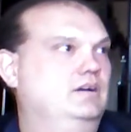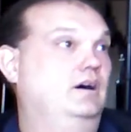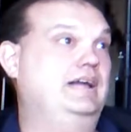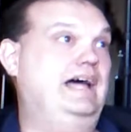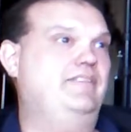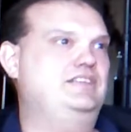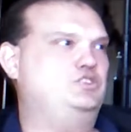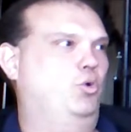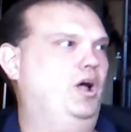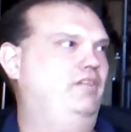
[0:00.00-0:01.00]
Oh yeah, the
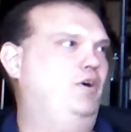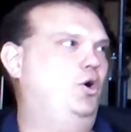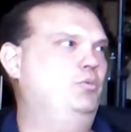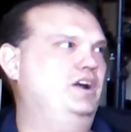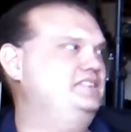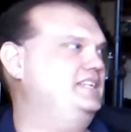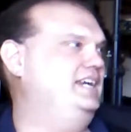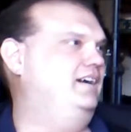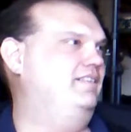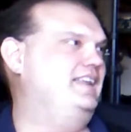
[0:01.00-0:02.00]
12 home runs a
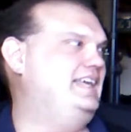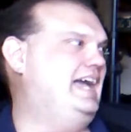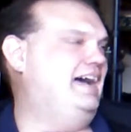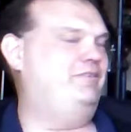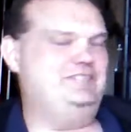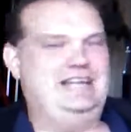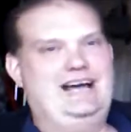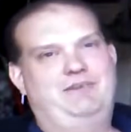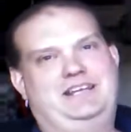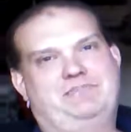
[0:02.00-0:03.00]
year that he averaged.
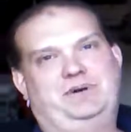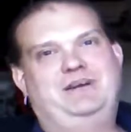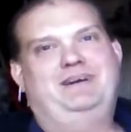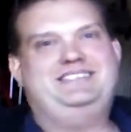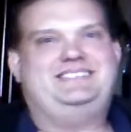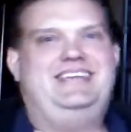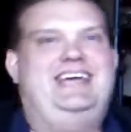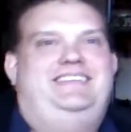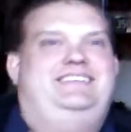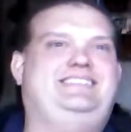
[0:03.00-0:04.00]
Yeah, we can pretty much
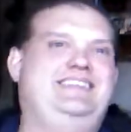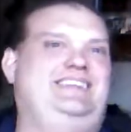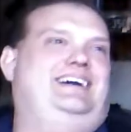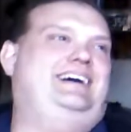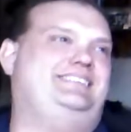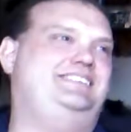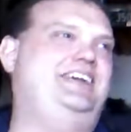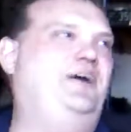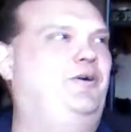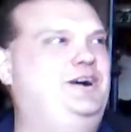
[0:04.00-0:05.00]
say that the
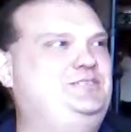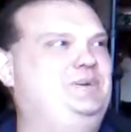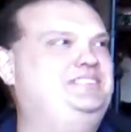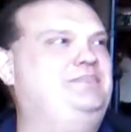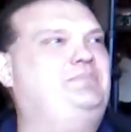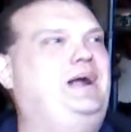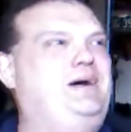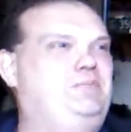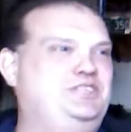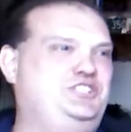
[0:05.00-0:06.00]
steroids wasn't a
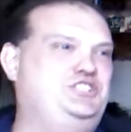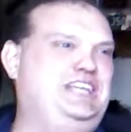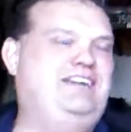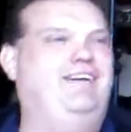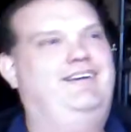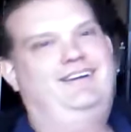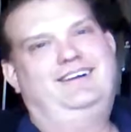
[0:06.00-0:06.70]
problem with Jeter.